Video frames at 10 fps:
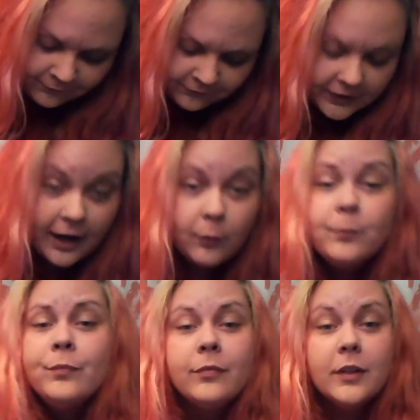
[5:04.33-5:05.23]
Now,
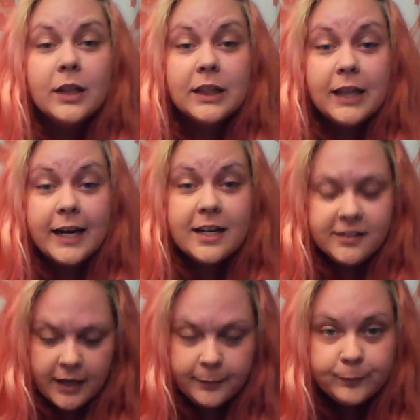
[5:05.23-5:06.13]
like I
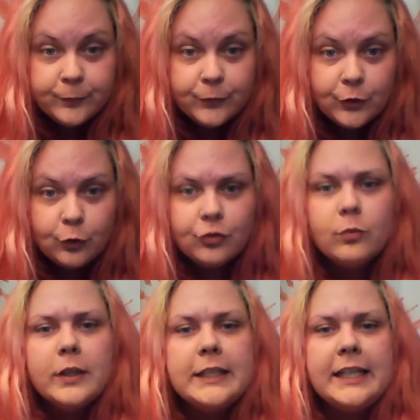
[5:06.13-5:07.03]
said, you should
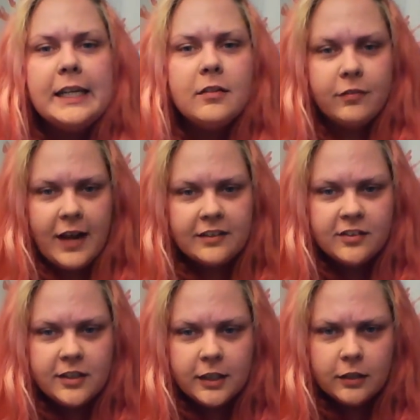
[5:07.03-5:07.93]
really
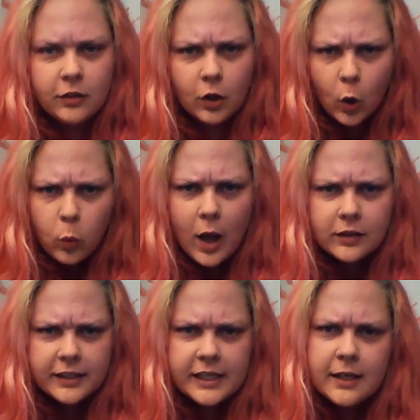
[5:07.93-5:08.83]
invest in the
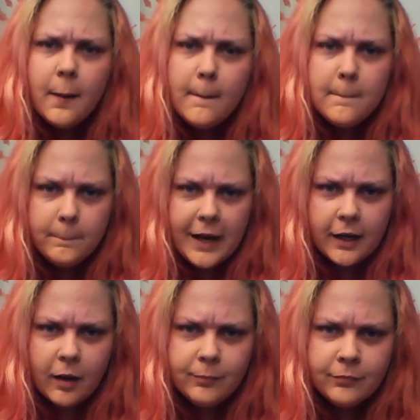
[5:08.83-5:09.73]
quality
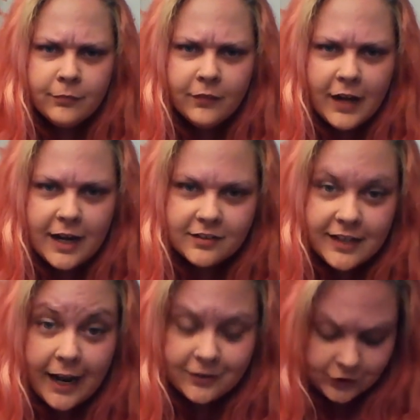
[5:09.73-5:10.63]
makeup as an
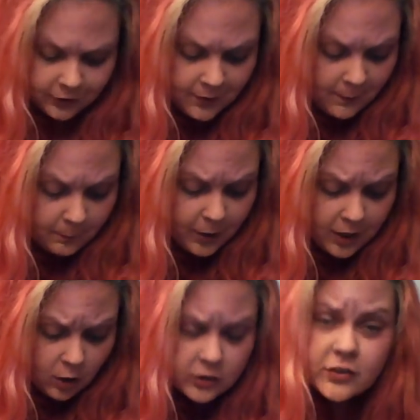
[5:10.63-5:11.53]
actor. But
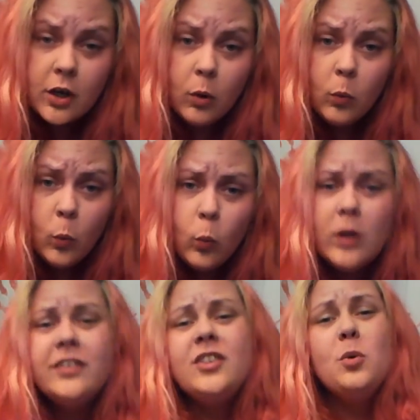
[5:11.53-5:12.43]
also,
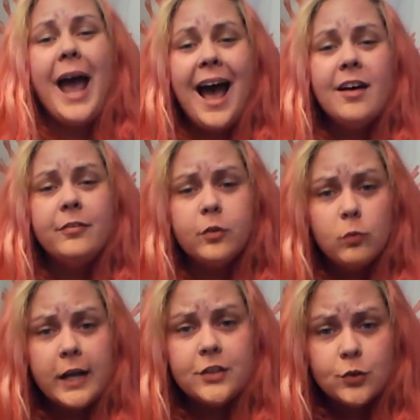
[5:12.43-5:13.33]
once you have the
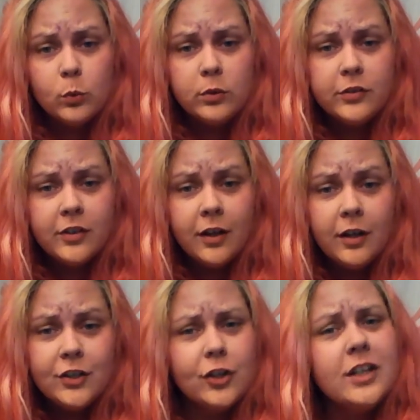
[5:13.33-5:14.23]
right tools,
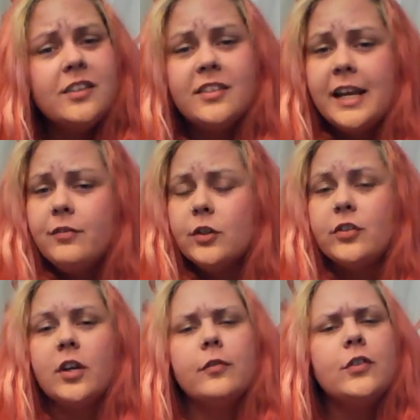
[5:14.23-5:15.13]
you're going to save
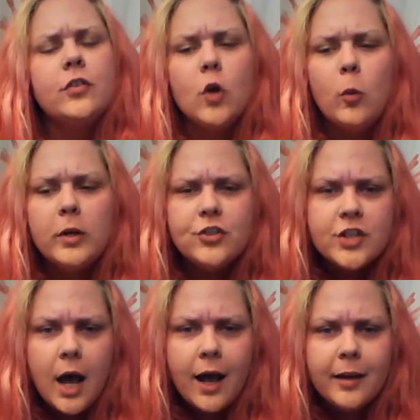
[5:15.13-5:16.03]
yourself so much
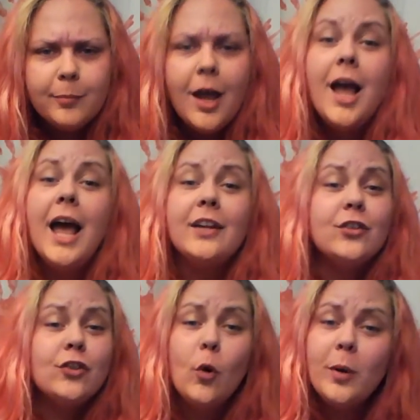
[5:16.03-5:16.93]
time and
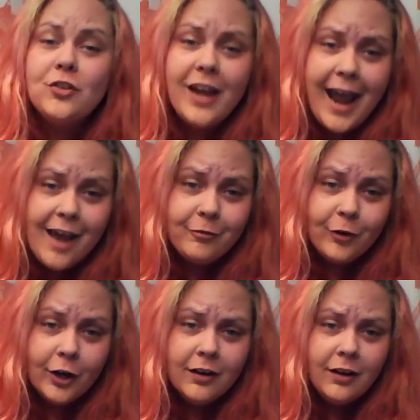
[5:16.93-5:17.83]
so much
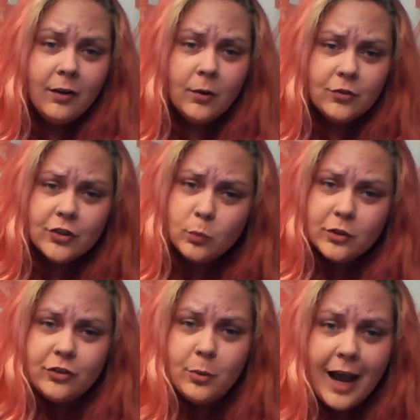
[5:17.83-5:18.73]
effort just
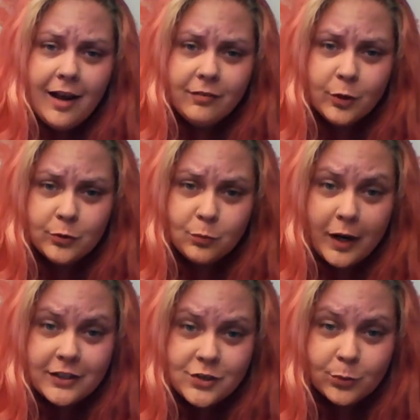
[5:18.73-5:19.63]
once you have those
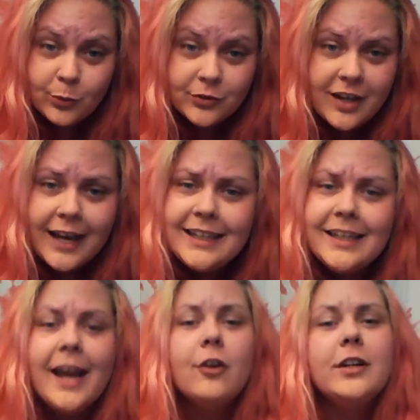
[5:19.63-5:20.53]
right tools. I
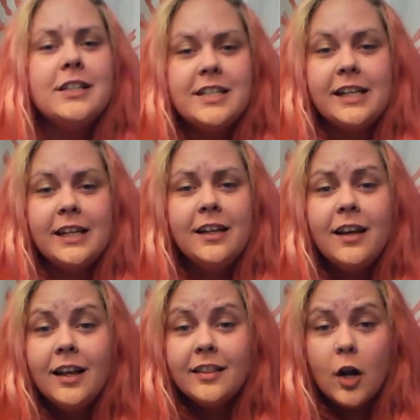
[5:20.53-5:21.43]
guarantee
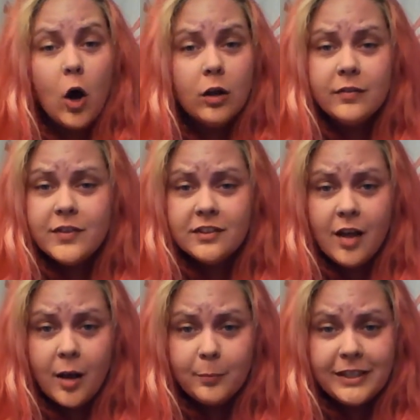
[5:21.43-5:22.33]
that all of the
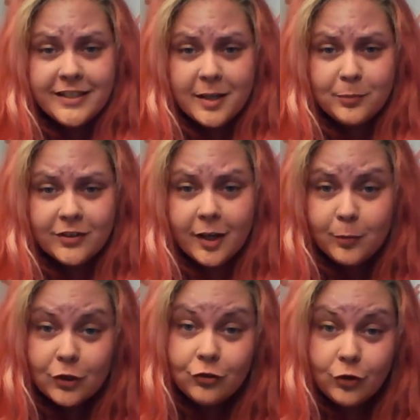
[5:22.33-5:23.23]
zombie tips that I'm
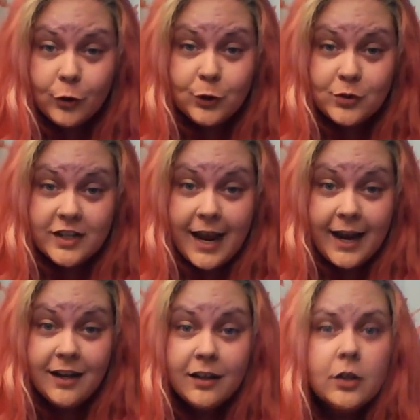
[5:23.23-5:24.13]
going to show you
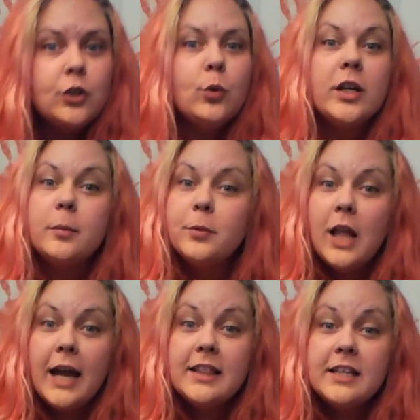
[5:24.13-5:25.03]
today, you can
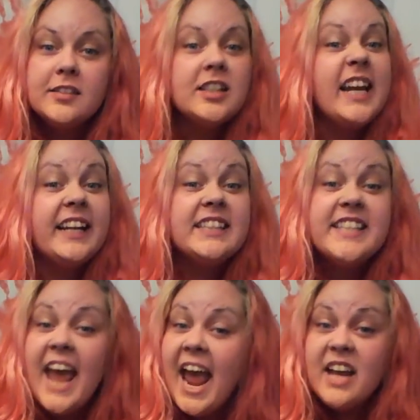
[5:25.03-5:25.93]
apply this in
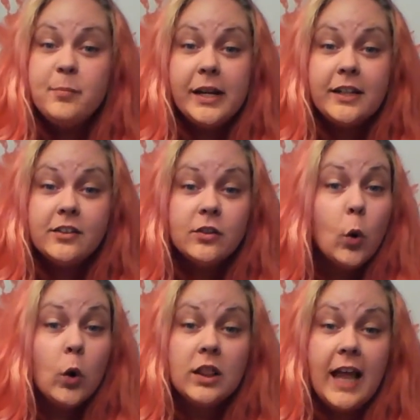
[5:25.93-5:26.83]
10 minutes
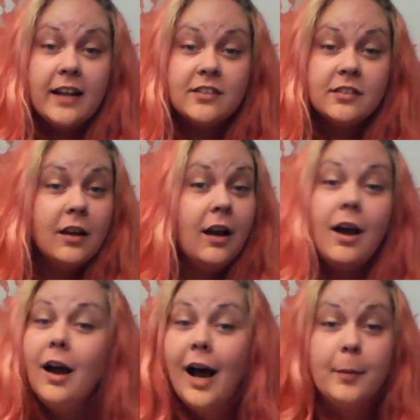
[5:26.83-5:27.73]
or less.
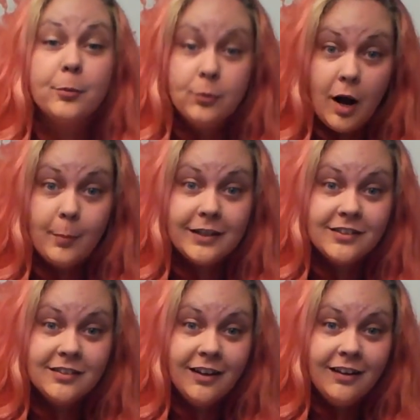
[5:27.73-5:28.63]
I
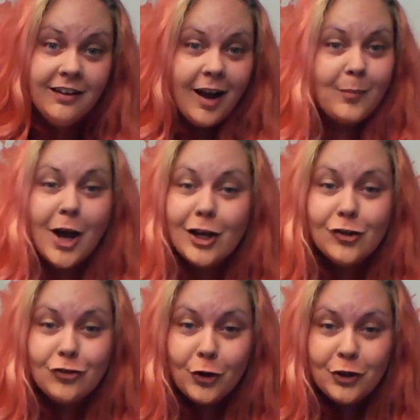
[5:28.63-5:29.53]
promise. I'm not going to
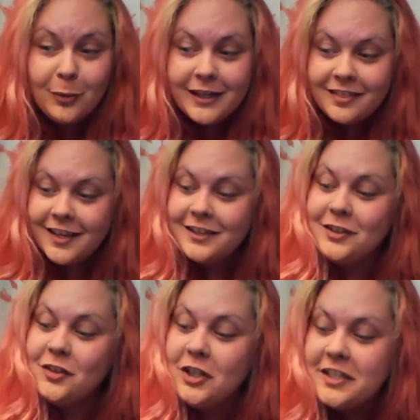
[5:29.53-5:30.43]
show you anything
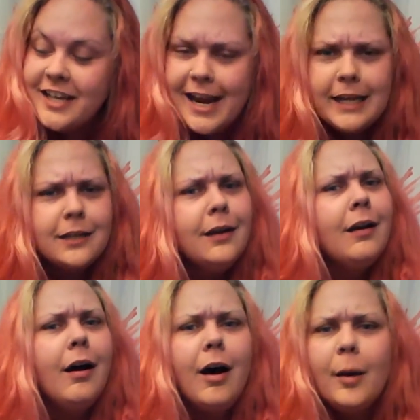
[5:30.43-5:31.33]
that's going to take
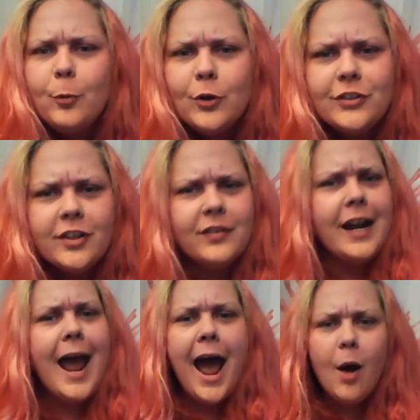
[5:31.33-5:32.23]
upwards of an
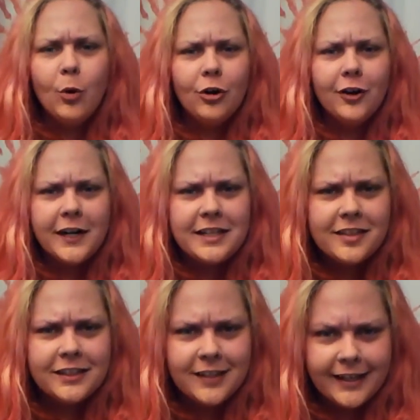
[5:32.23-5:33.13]
hour or
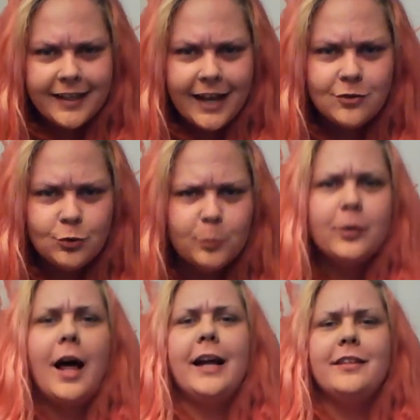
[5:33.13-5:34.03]
anything like that to
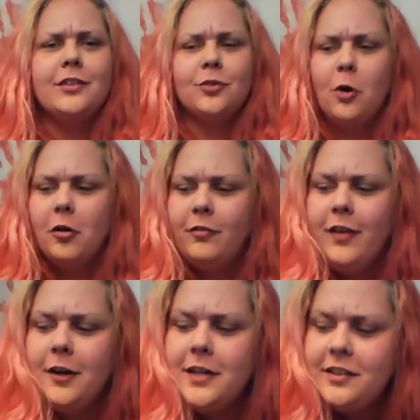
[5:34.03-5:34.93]
apply. These are all
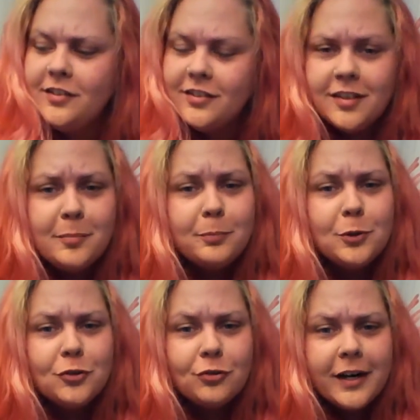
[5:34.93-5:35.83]
very simple
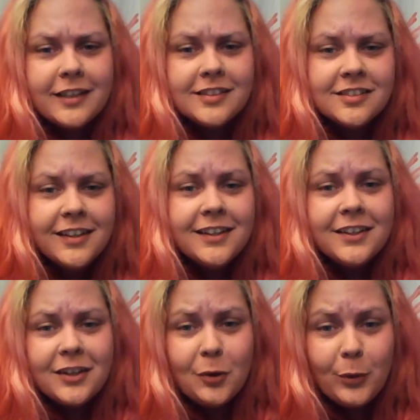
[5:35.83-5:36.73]
tricks
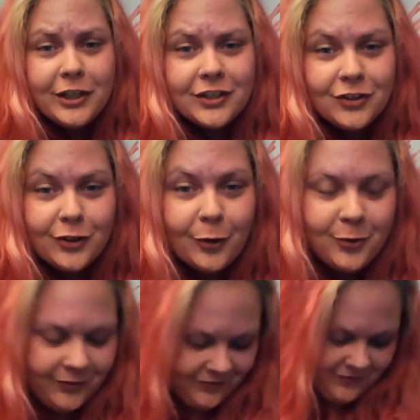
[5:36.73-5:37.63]
that we can do.
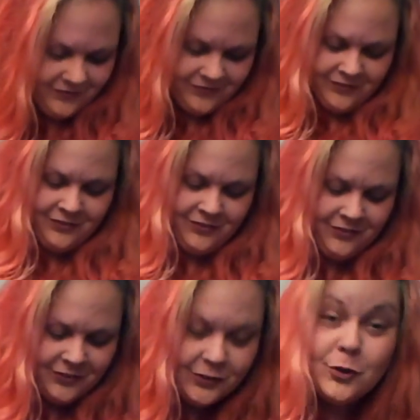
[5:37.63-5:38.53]

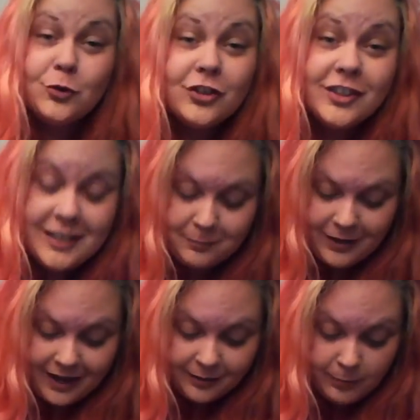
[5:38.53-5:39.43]
So just keep
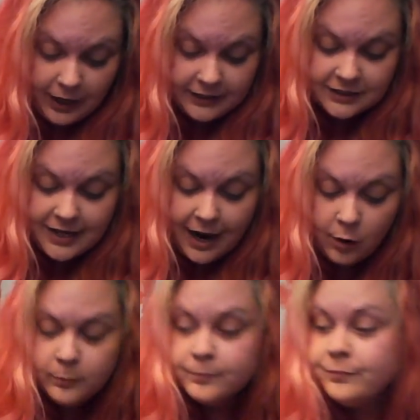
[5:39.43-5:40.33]
that in mind. Now,